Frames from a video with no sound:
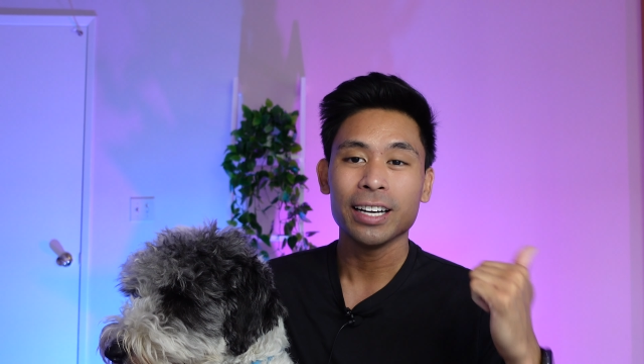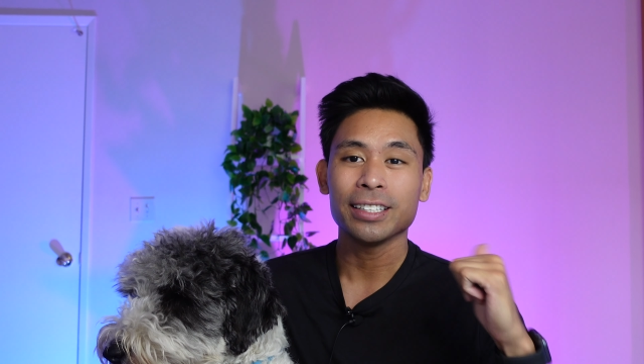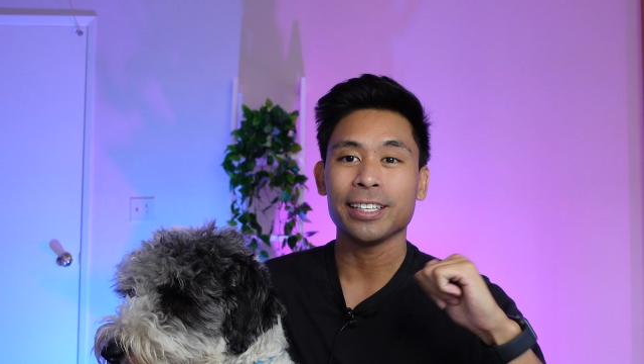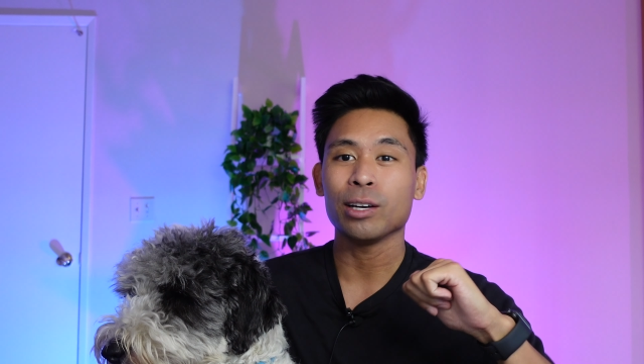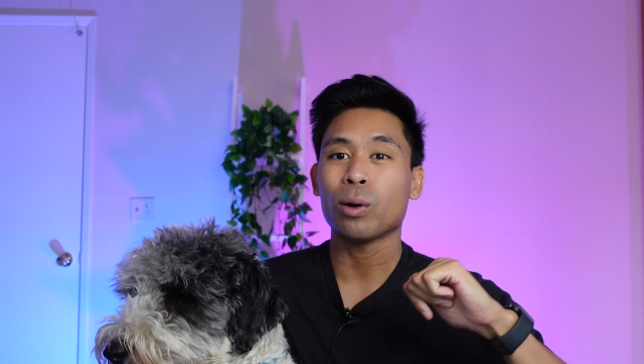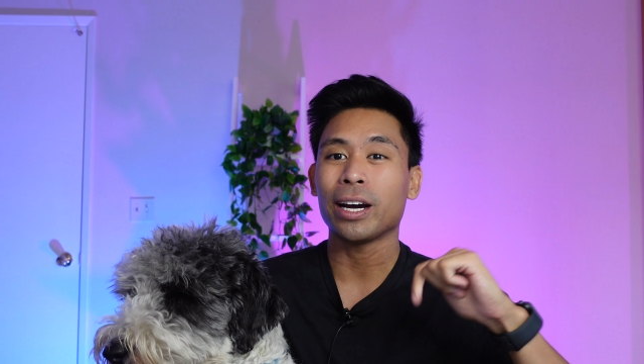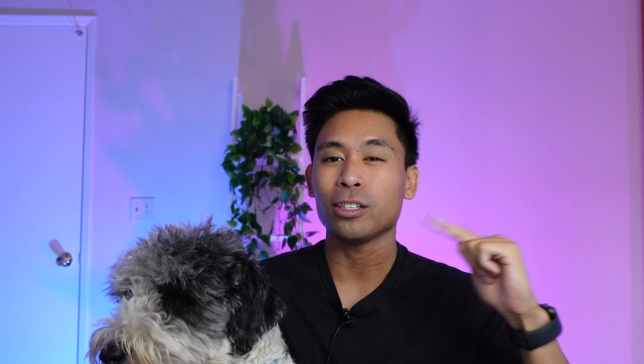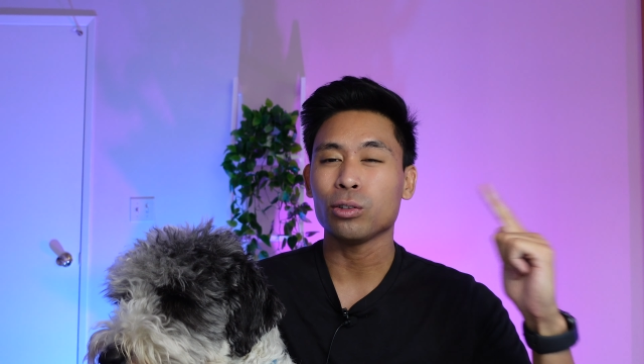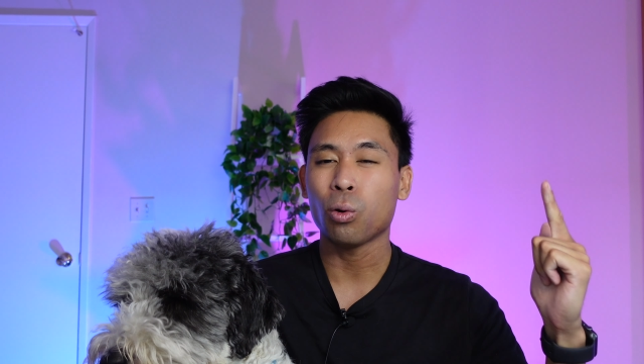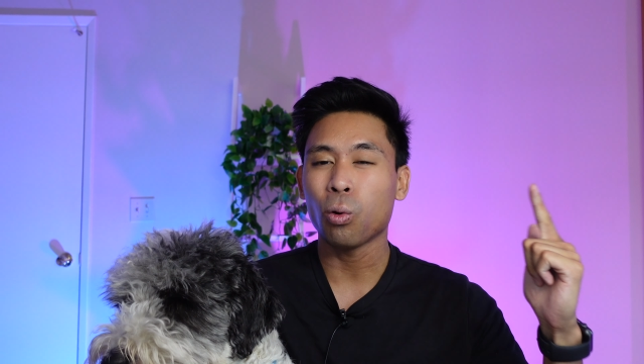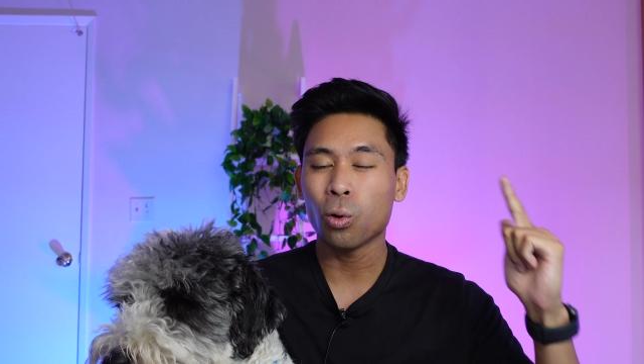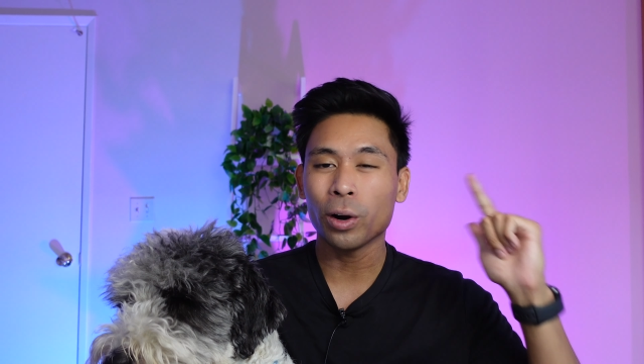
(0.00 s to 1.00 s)
DIY
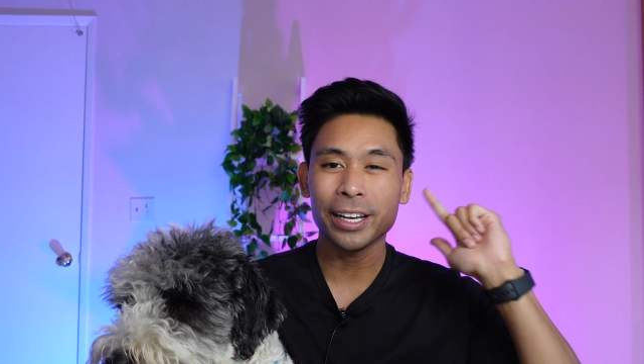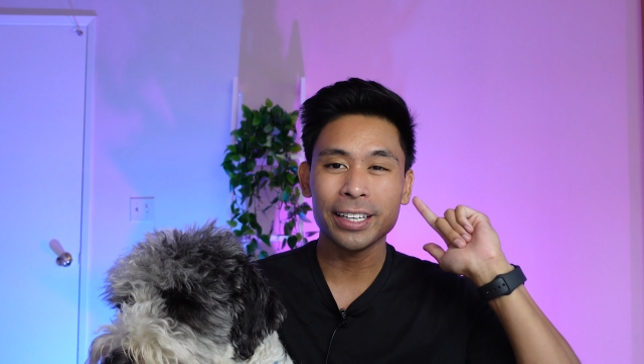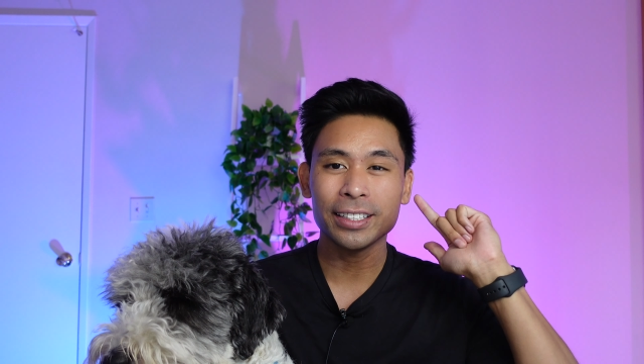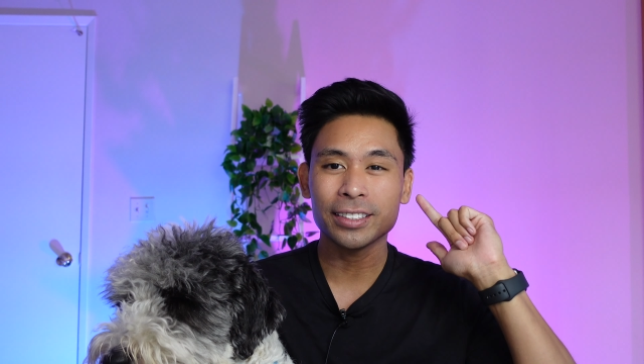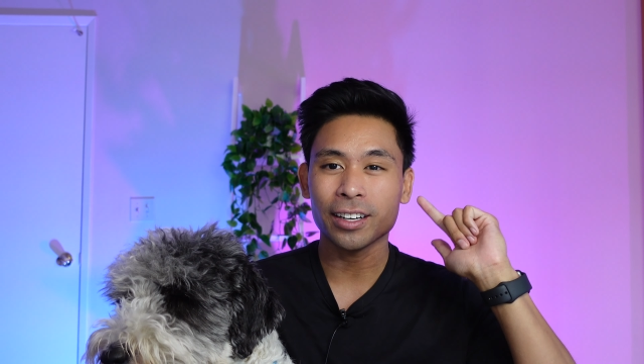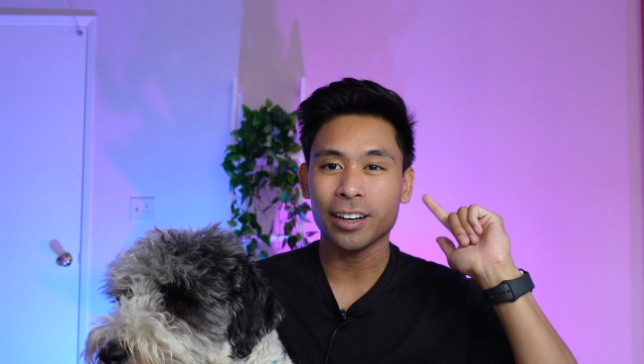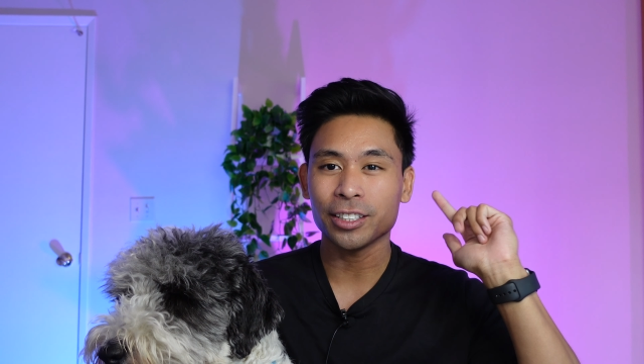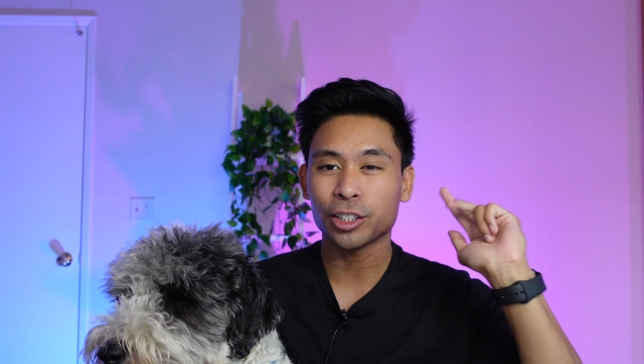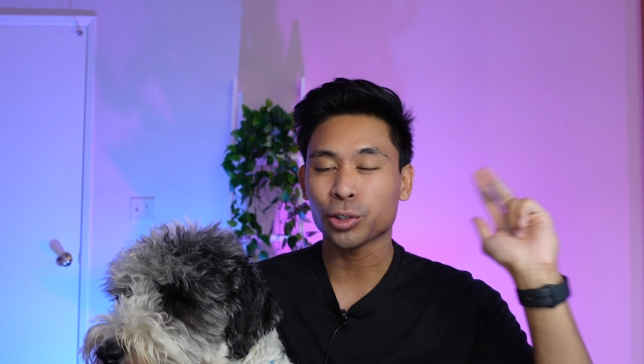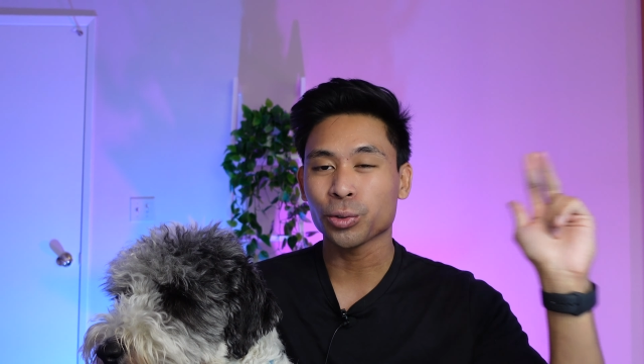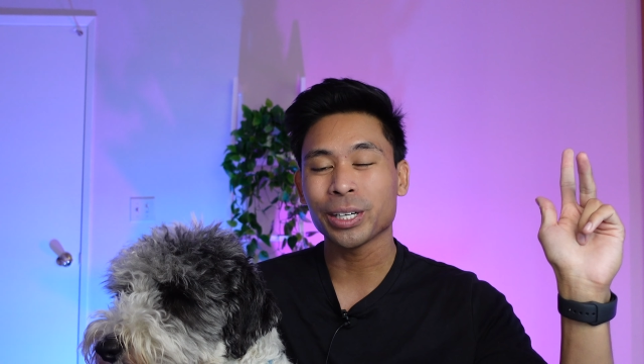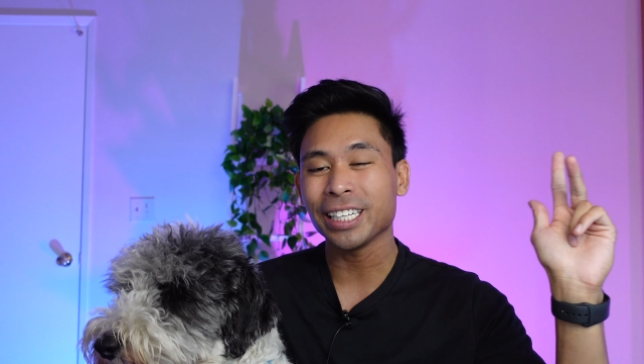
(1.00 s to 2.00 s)
toys,
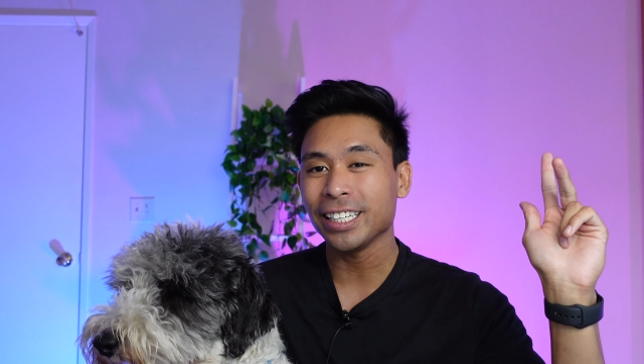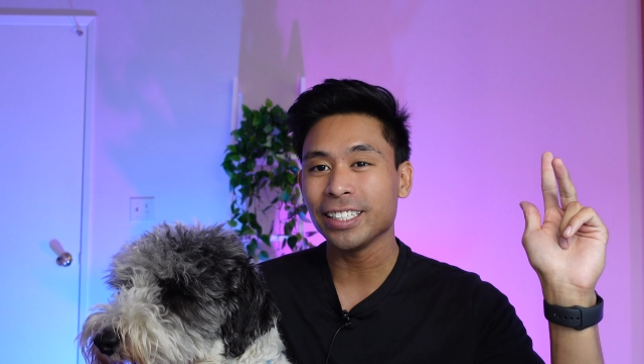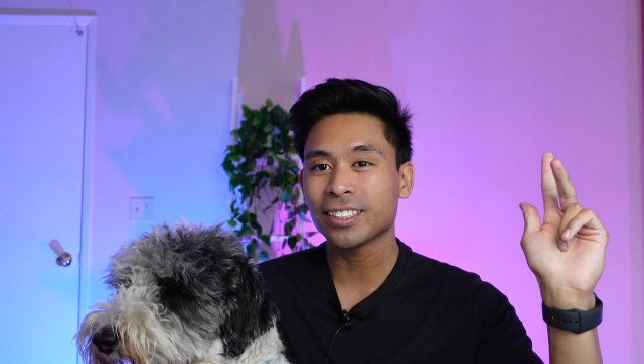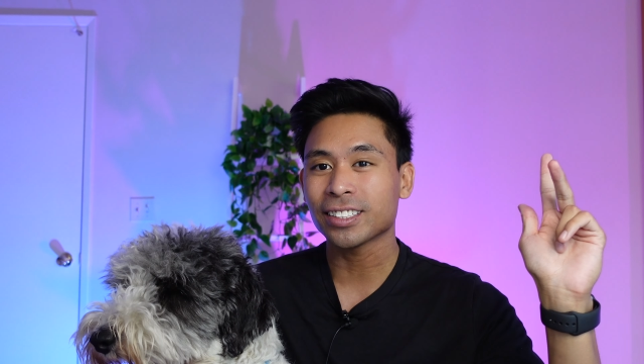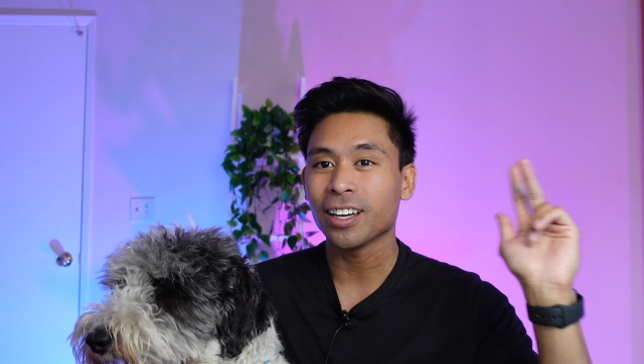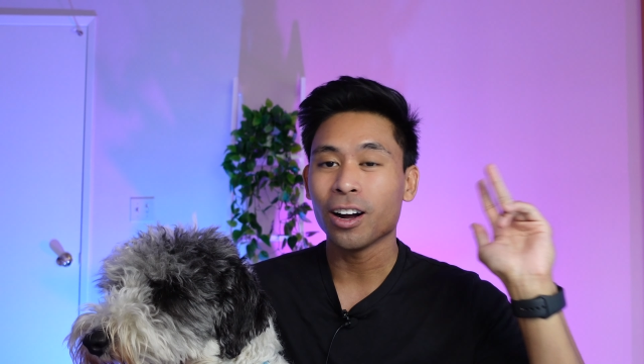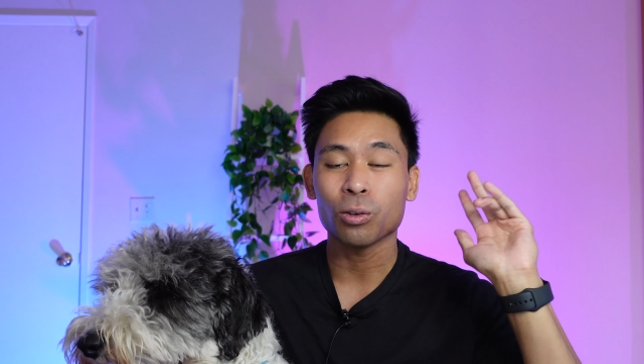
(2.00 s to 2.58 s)
treats,